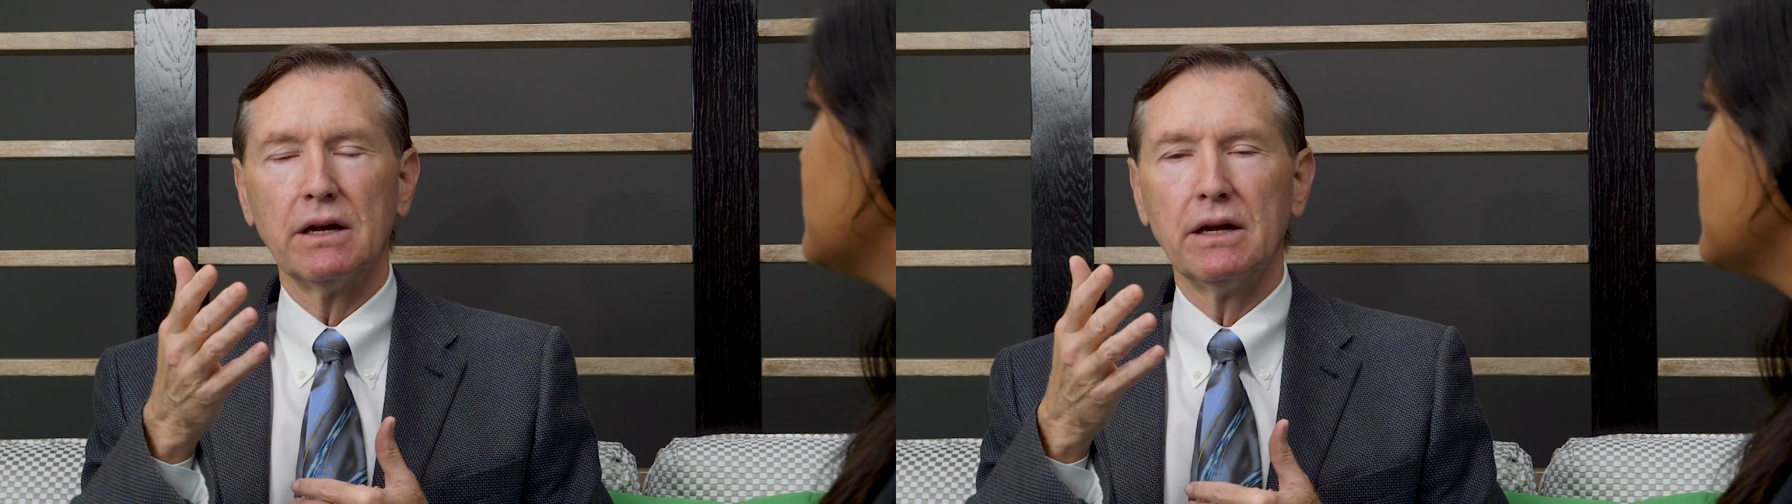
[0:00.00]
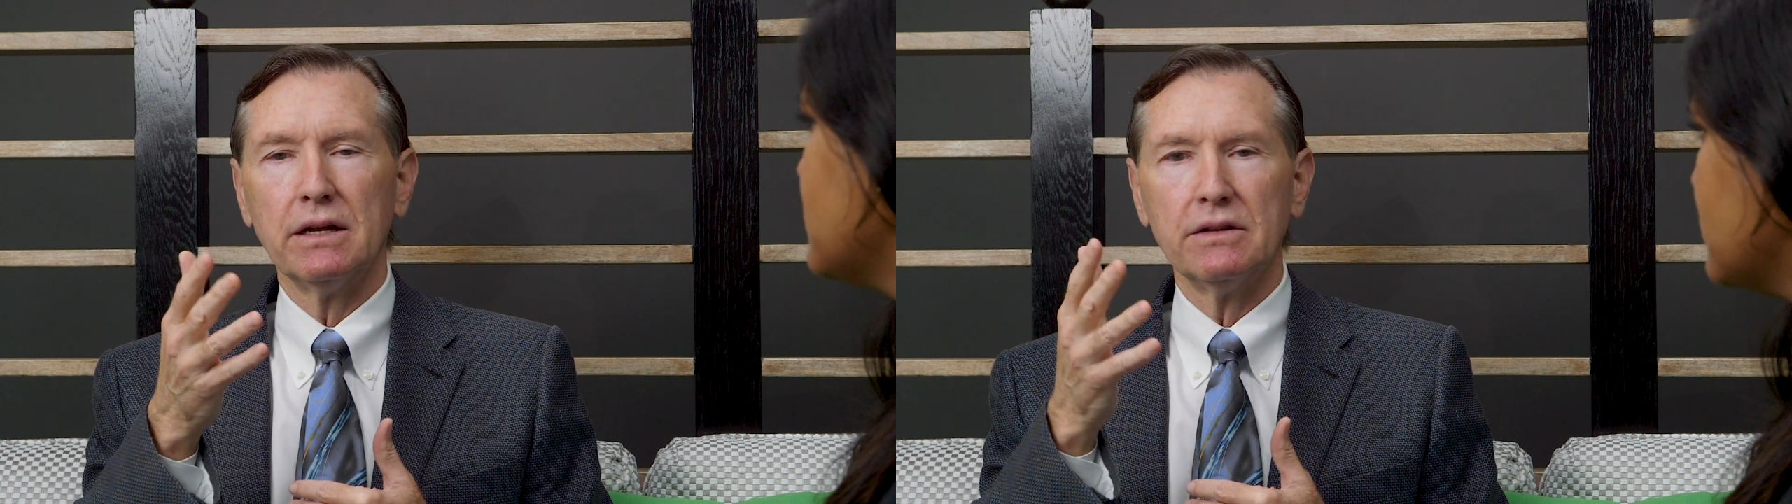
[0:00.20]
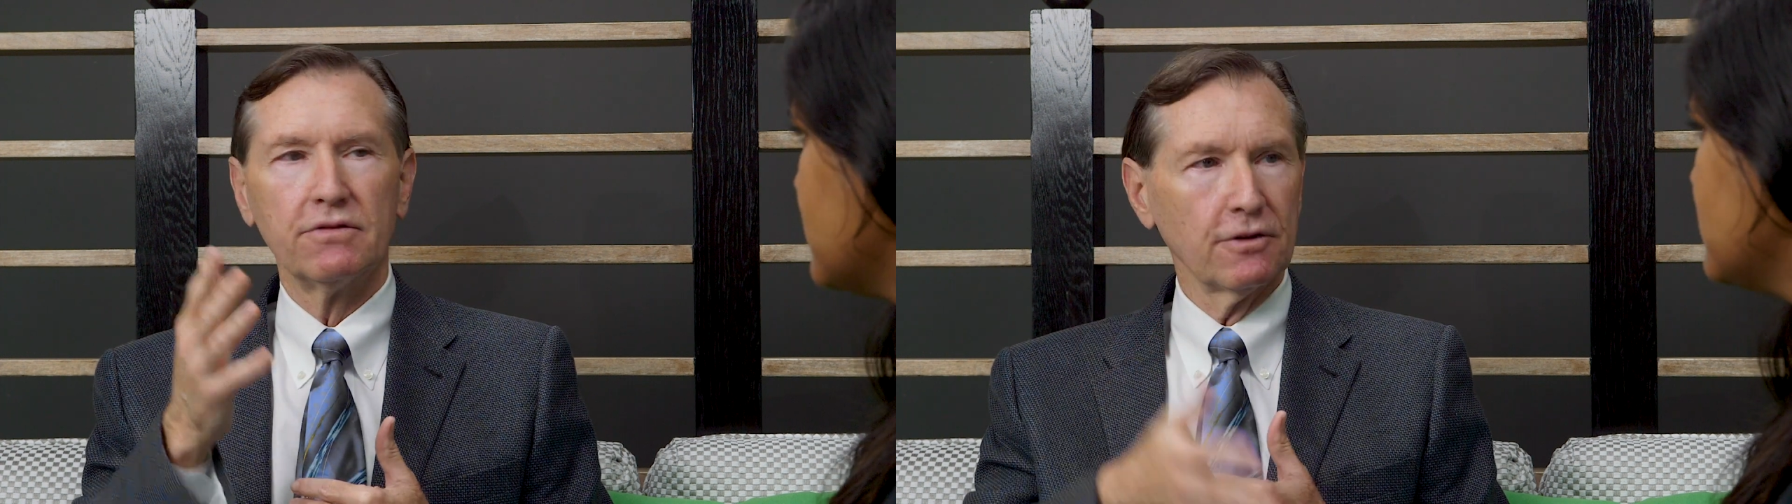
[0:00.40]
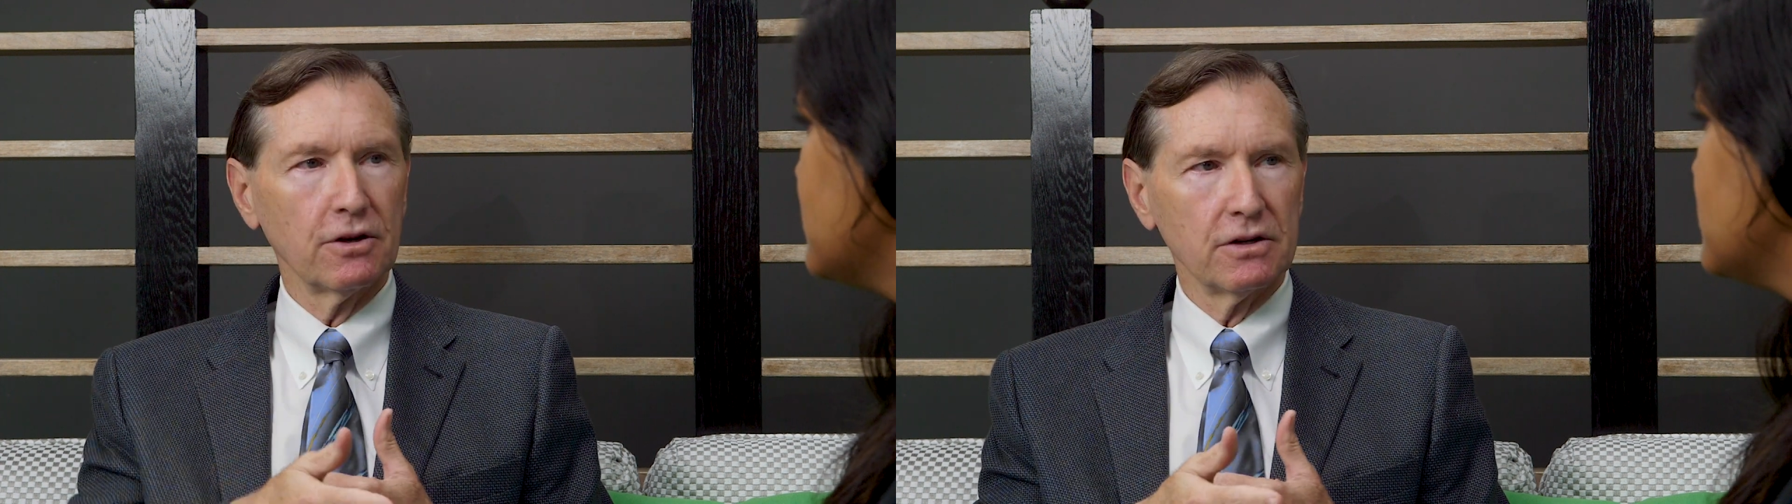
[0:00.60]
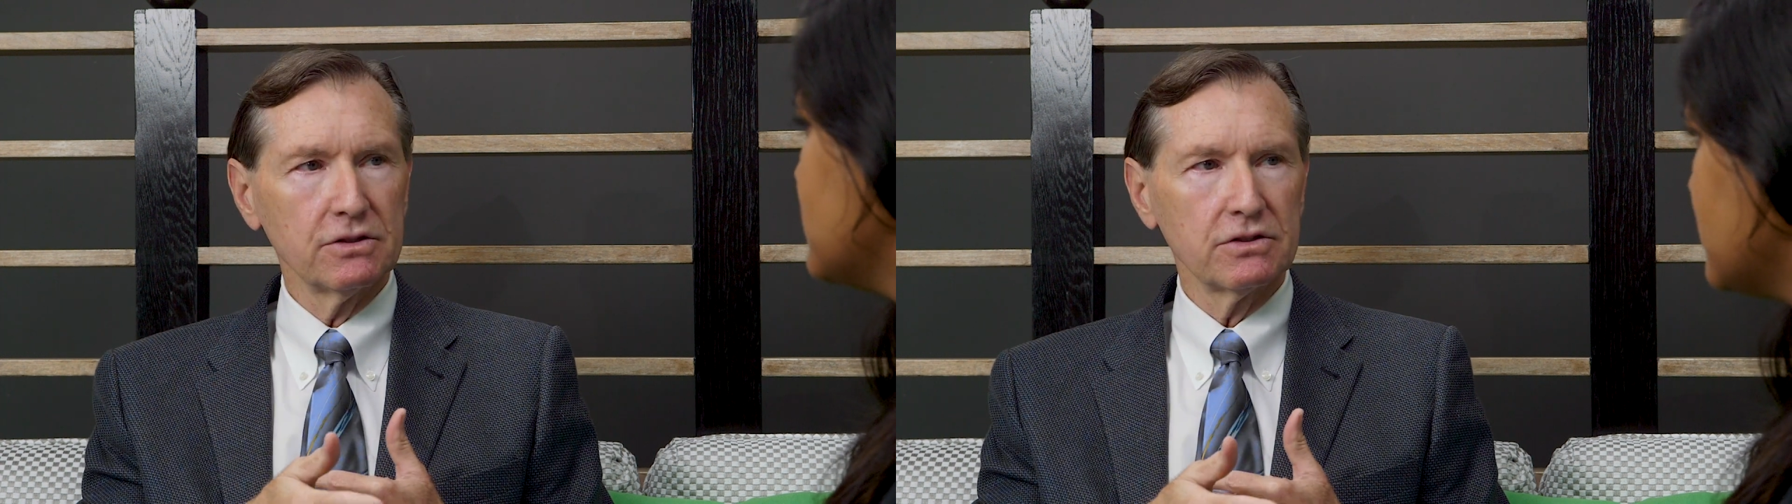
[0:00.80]
in
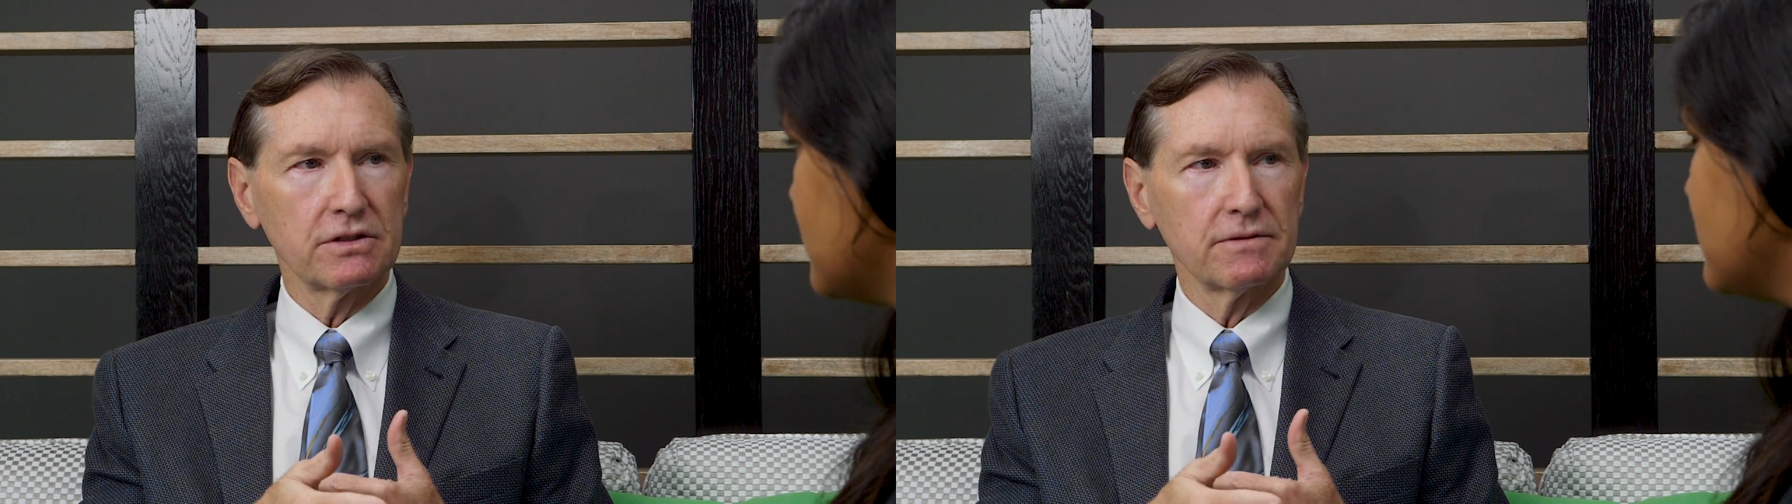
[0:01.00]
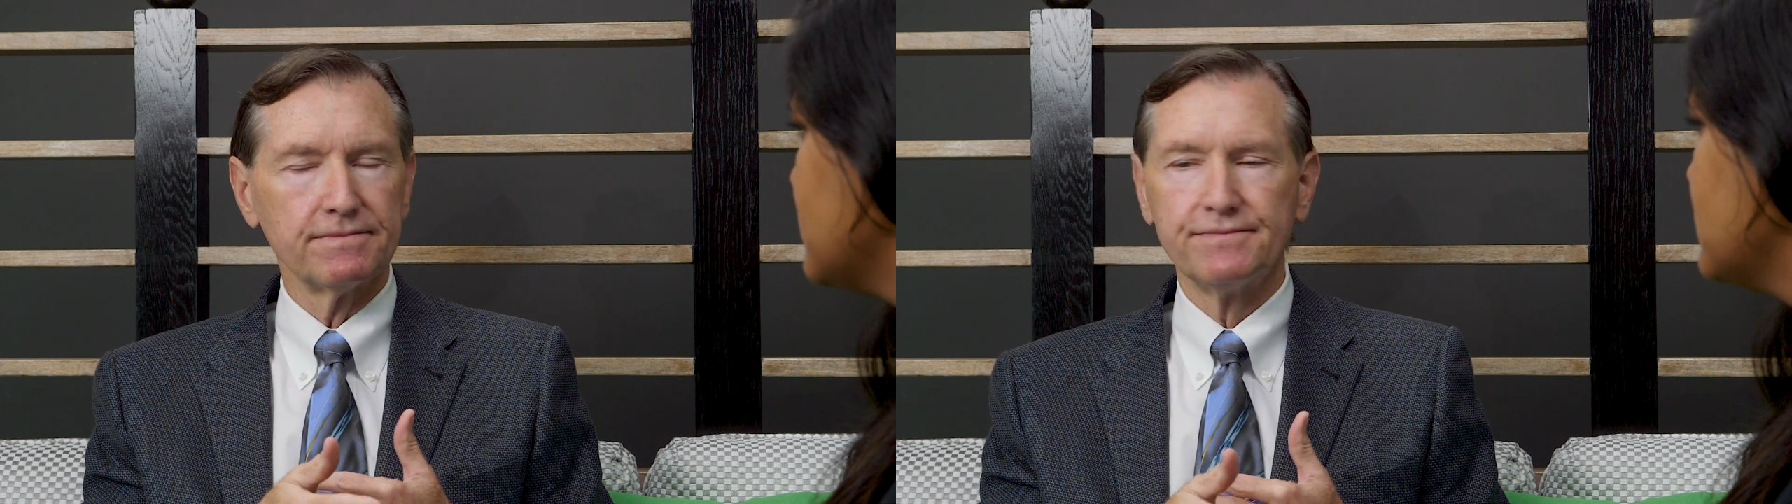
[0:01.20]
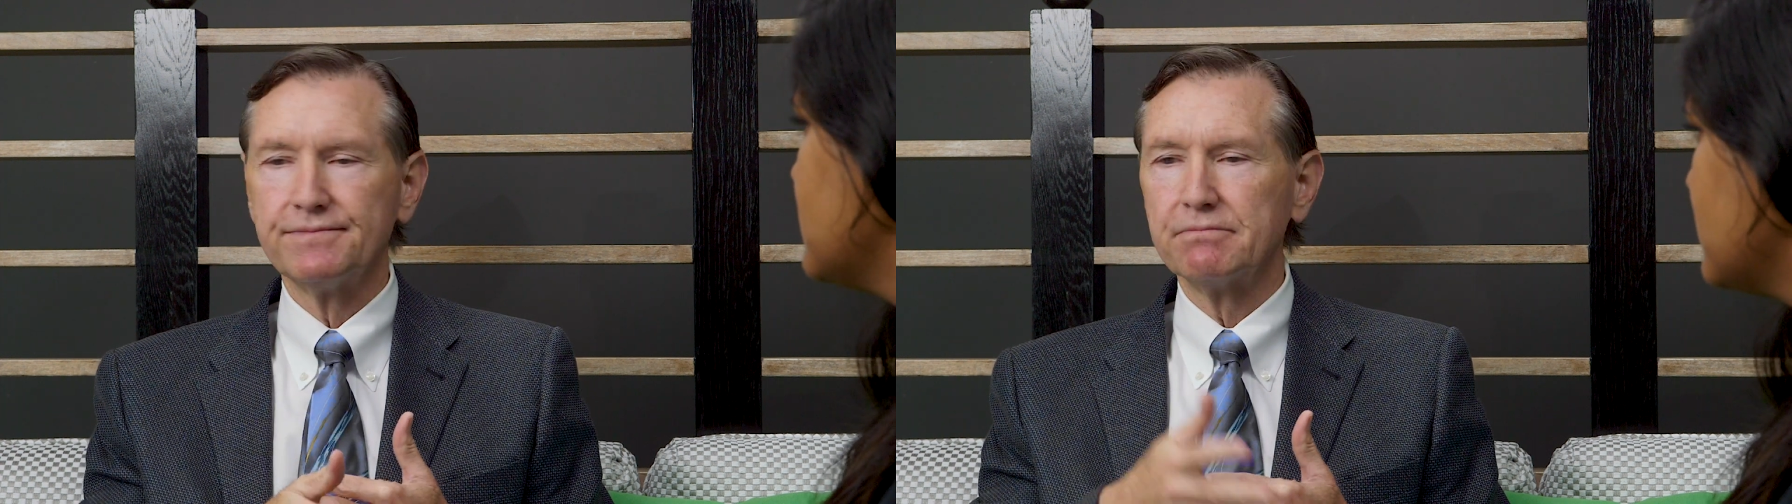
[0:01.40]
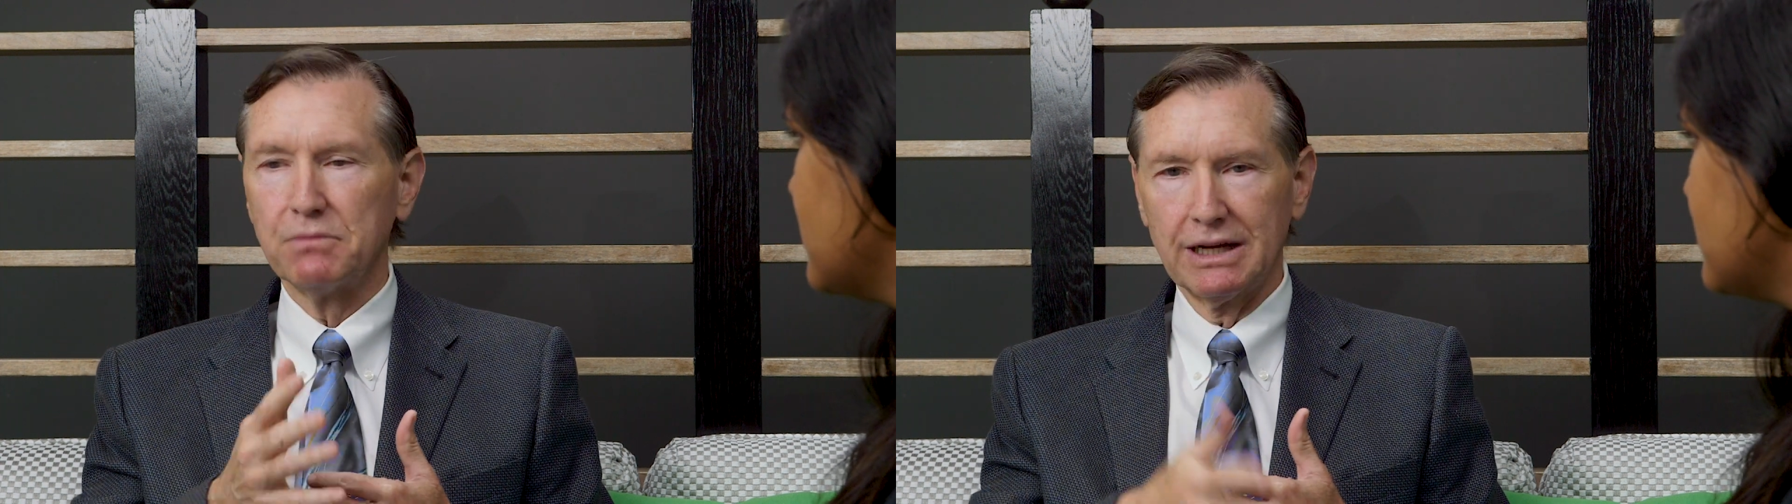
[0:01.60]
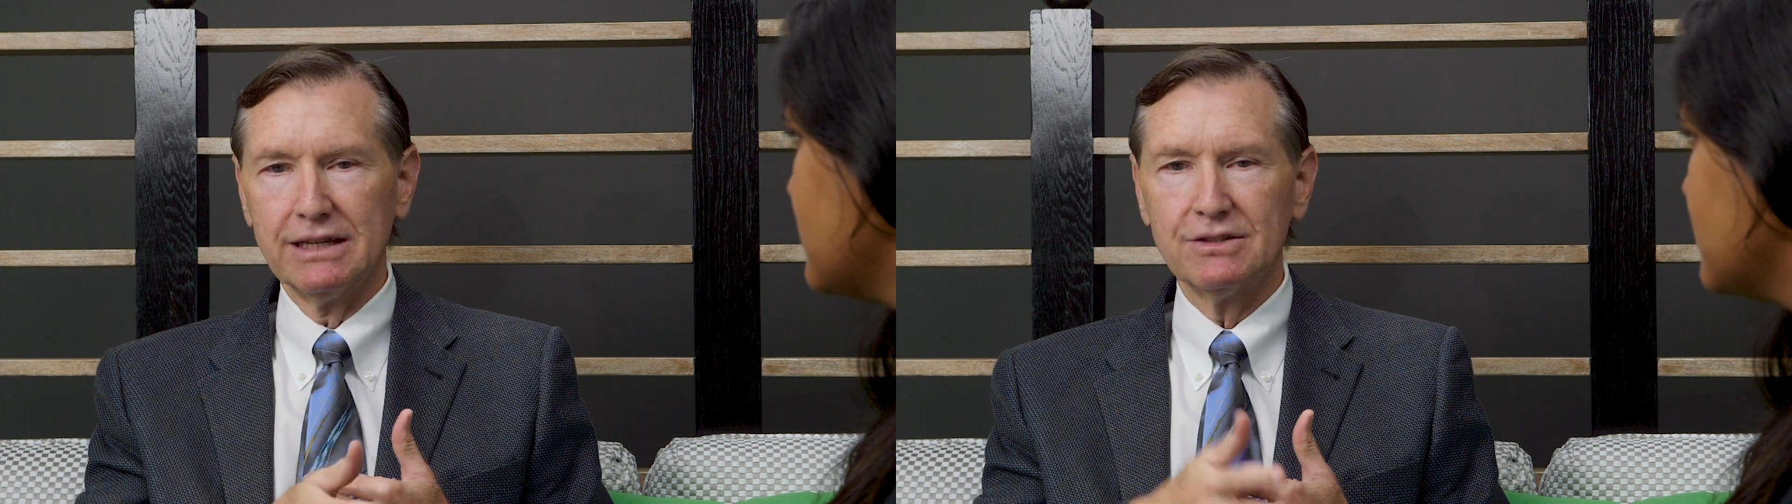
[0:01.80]
first
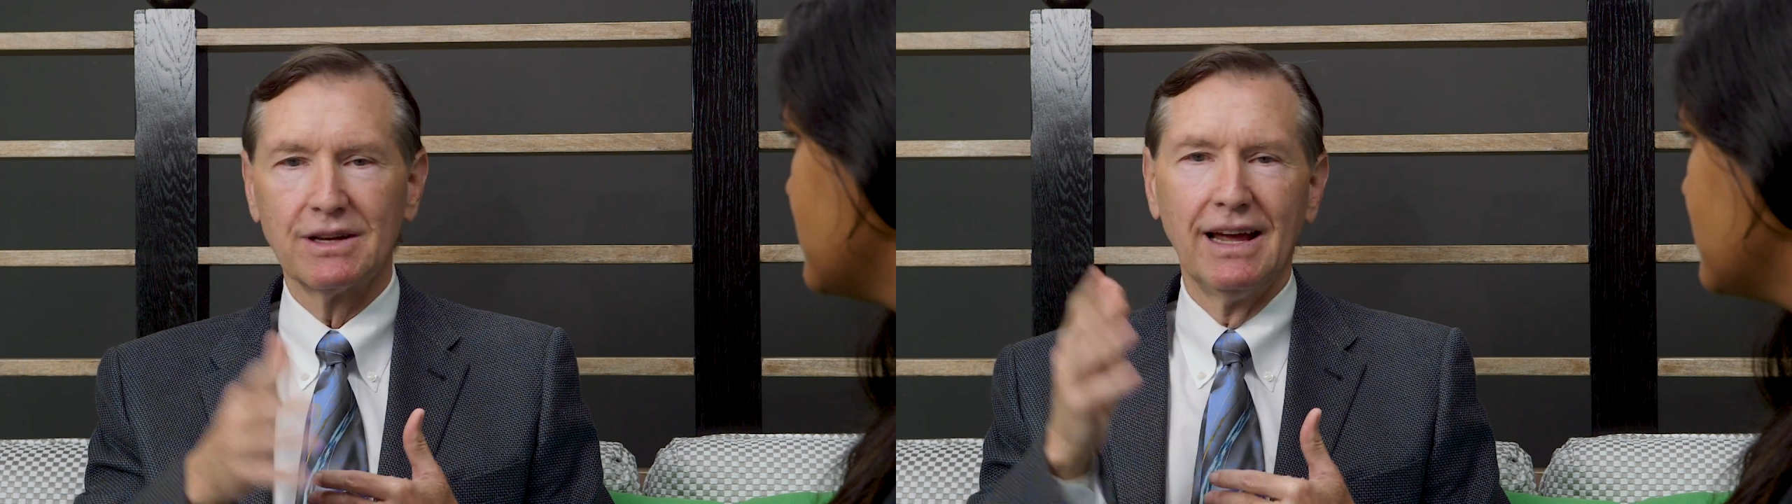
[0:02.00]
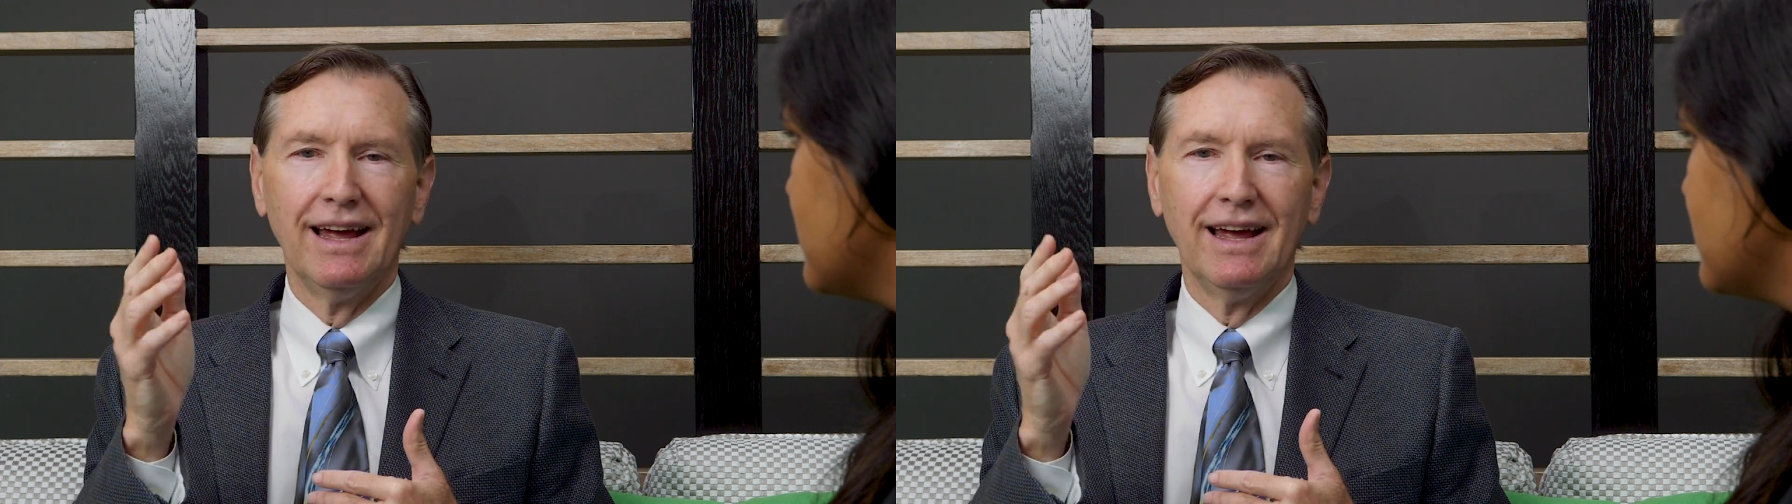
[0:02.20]
place,